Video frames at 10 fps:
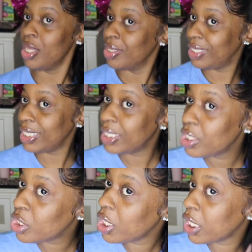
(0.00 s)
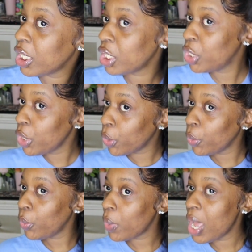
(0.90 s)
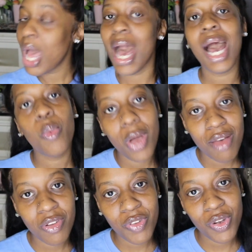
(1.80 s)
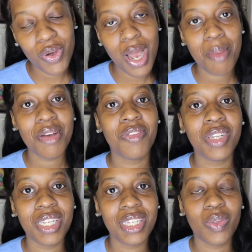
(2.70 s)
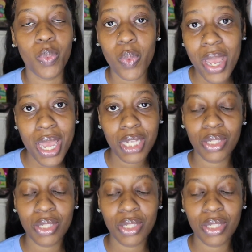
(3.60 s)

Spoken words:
since it's looking cute, I will have a video coming for this wig,